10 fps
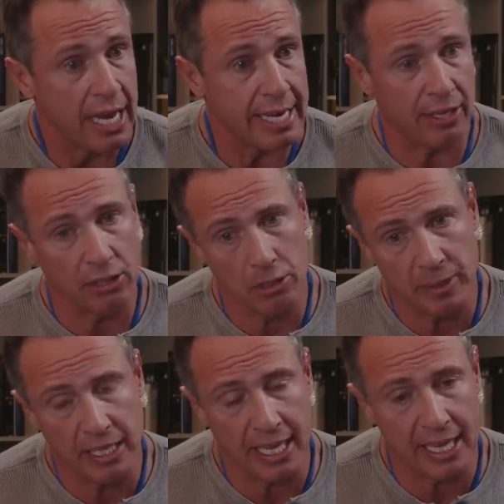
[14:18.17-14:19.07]
Now, a little
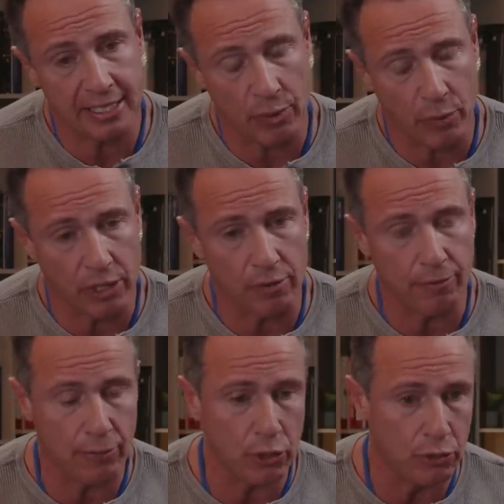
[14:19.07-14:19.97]
bit of that is that we
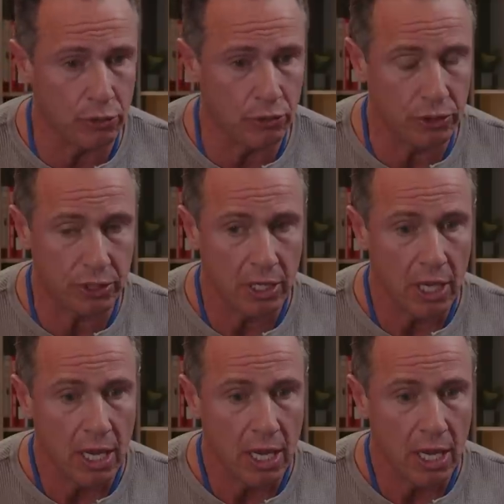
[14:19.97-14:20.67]
confuse